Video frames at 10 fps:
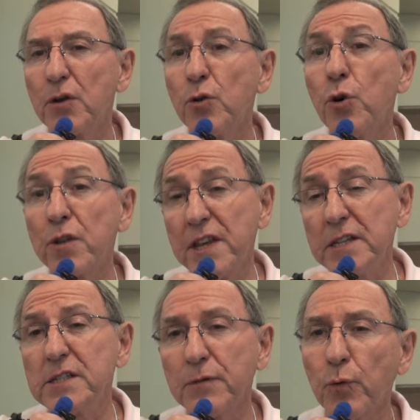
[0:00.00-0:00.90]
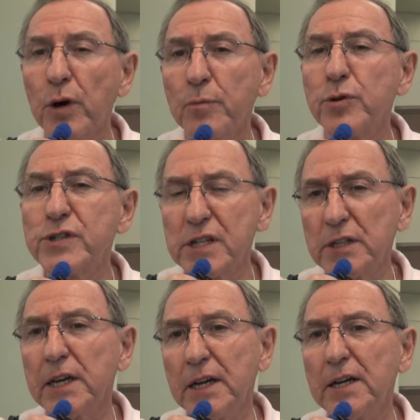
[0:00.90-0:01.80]
northeast of where
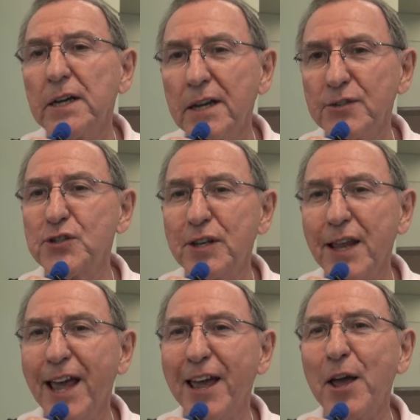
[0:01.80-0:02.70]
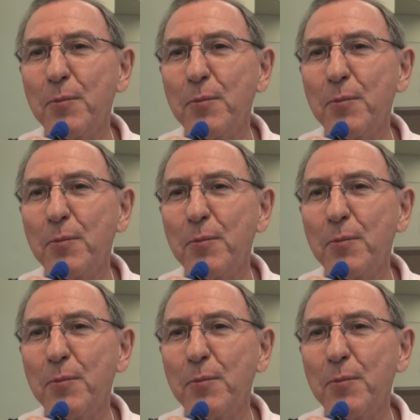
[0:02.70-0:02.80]
Brasilia is today.